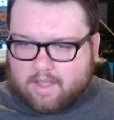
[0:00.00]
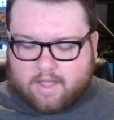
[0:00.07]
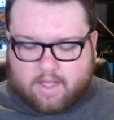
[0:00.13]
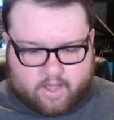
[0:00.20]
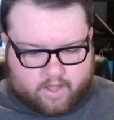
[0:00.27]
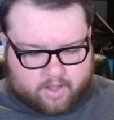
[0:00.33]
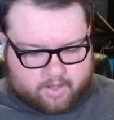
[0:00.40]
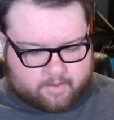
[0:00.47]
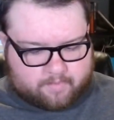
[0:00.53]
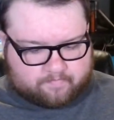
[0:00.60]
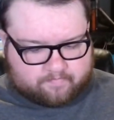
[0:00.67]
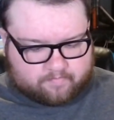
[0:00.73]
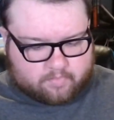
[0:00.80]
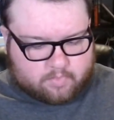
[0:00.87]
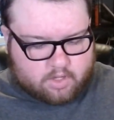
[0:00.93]

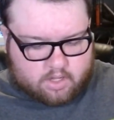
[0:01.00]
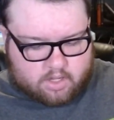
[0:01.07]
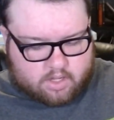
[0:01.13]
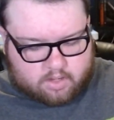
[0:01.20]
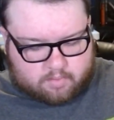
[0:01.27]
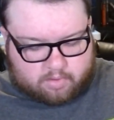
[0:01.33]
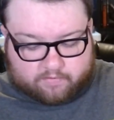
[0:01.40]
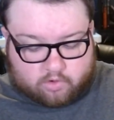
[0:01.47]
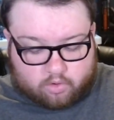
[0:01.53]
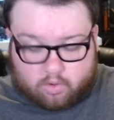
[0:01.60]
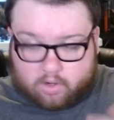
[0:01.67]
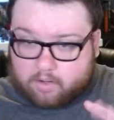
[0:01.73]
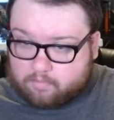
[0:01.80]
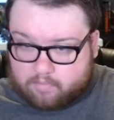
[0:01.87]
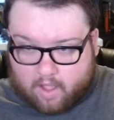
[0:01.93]
But if you do
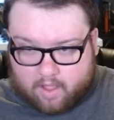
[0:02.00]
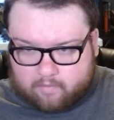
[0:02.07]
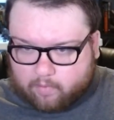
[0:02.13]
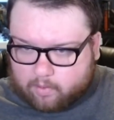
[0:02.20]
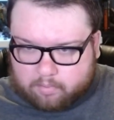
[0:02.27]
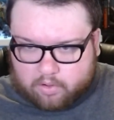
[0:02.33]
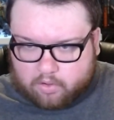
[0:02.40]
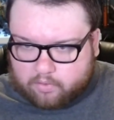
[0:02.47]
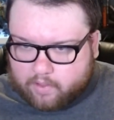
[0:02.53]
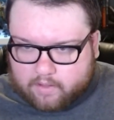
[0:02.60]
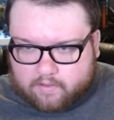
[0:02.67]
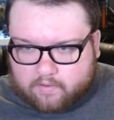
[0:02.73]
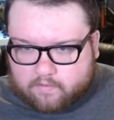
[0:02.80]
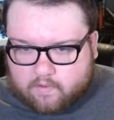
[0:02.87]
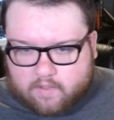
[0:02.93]
want to have like building,
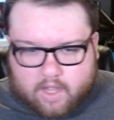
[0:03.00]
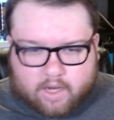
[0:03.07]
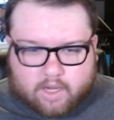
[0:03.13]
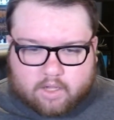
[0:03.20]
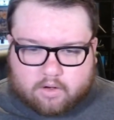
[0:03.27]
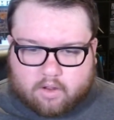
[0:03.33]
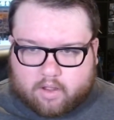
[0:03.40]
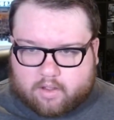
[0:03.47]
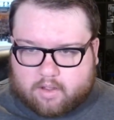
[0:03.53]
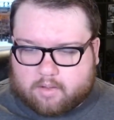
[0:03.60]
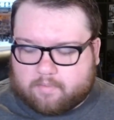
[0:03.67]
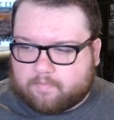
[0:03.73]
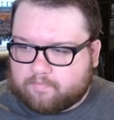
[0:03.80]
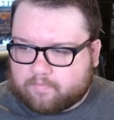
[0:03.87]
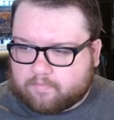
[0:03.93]
things like that, I could
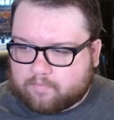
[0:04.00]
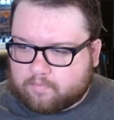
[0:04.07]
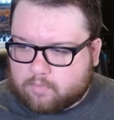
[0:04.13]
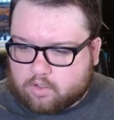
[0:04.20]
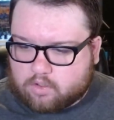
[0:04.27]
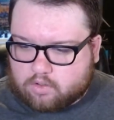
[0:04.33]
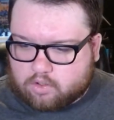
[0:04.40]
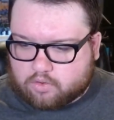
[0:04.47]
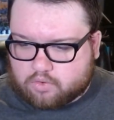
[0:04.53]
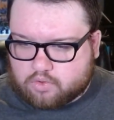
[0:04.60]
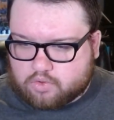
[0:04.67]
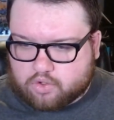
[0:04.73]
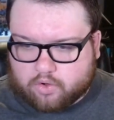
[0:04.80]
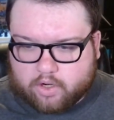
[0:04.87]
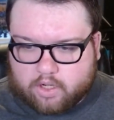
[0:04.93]
do
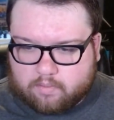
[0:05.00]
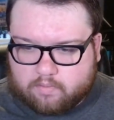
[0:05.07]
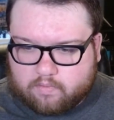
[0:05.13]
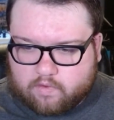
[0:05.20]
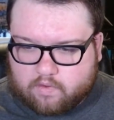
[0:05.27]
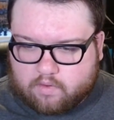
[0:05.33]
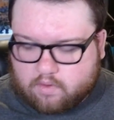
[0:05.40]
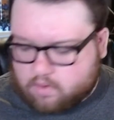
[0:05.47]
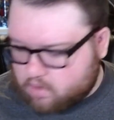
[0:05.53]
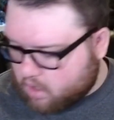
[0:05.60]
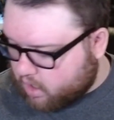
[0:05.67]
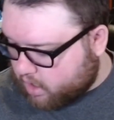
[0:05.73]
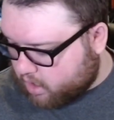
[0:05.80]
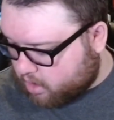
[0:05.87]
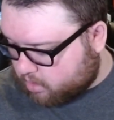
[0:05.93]
streams,
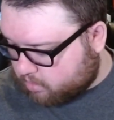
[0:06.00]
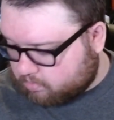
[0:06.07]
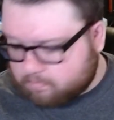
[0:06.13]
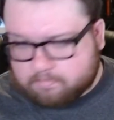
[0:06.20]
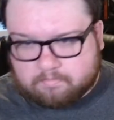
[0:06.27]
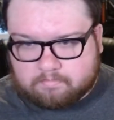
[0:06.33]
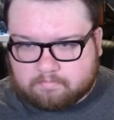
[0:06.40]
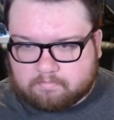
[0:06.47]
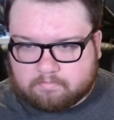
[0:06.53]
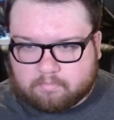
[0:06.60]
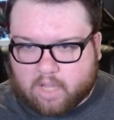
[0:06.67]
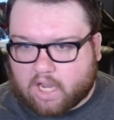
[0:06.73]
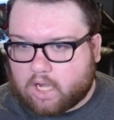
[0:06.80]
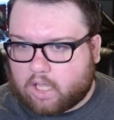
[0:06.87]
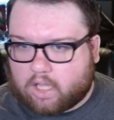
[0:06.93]

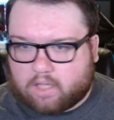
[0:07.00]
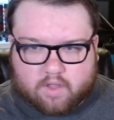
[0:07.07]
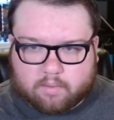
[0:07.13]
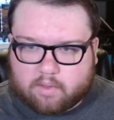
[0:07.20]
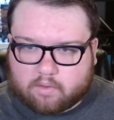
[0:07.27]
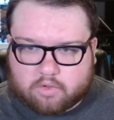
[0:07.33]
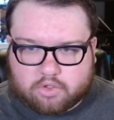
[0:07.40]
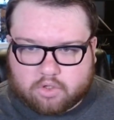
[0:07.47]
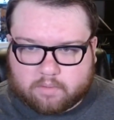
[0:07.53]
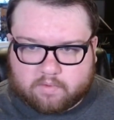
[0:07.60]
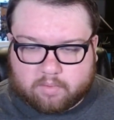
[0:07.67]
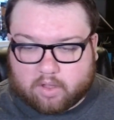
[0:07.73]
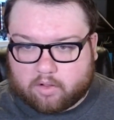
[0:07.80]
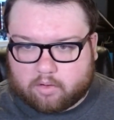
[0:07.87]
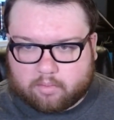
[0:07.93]
painting, same thing with streams.
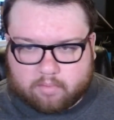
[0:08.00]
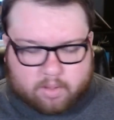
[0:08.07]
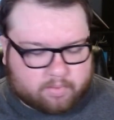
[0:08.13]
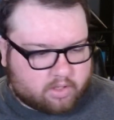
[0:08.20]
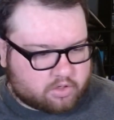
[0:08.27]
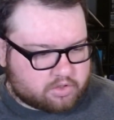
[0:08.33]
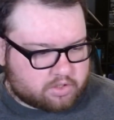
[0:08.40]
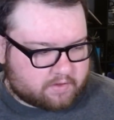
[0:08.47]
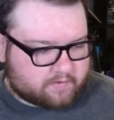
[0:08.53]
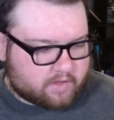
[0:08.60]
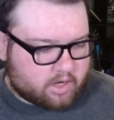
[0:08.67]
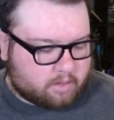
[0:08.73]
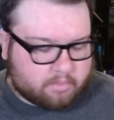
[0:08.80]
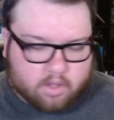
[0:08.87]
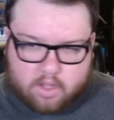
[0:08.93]
Might be interesting to set
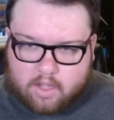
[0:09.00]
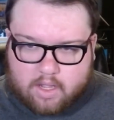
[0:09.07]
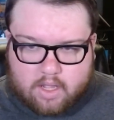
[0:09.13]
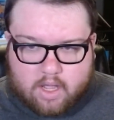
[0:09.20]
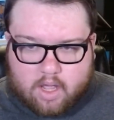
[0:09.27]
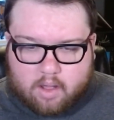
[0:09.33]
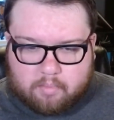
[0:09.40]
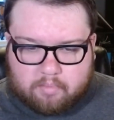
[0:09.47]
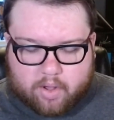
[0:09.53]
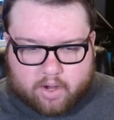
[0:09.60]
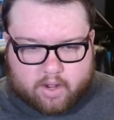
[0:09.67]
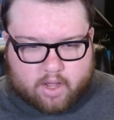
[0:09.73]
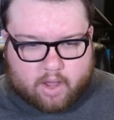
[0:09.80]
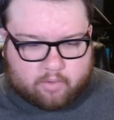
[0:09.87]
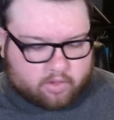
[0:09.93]
up. But
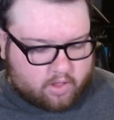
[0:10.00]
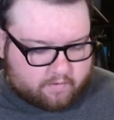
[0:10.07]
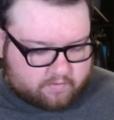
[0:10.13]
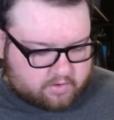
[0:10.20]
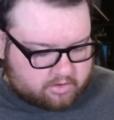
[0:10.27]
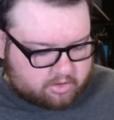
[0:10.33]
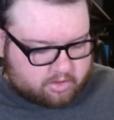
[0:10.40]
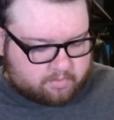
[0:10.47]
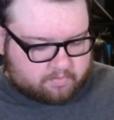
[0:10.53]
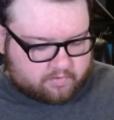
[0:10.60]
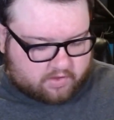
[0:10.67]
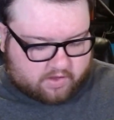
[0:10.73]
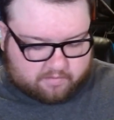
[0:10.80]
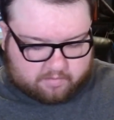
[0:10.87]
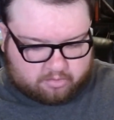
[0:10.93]
I would love to
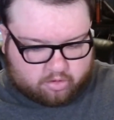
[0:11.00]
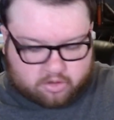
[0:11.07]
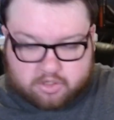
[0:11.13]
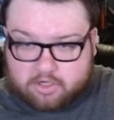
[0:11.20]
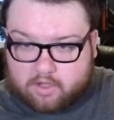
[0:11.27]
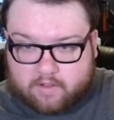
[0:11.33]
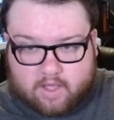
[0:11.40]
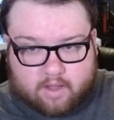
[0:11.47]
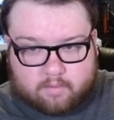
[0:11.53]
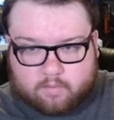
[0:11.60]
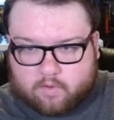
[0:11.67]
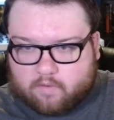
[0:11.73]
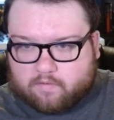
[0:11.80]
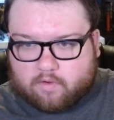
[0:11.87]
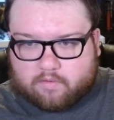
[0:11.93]
see if people are interested in that.
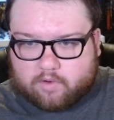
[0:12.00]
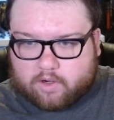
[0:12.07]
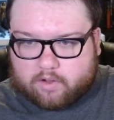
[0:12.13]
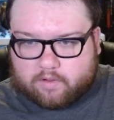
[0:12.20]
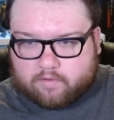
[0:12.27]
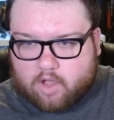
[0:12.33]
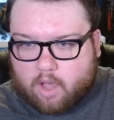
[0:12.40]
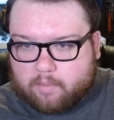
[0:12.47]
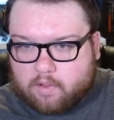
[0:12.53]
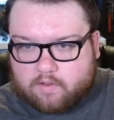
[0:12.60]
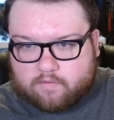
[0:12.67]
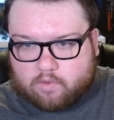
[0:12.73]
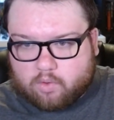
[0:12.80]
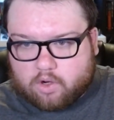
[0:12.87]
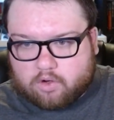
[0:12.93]
So feel free to leave comments
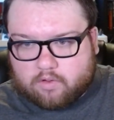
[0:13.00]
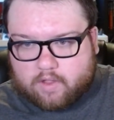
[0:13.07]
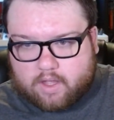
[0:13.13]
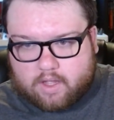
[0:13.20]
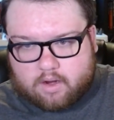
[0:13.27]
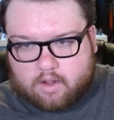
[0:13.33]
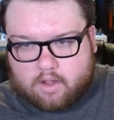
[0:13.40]
if you want to do that.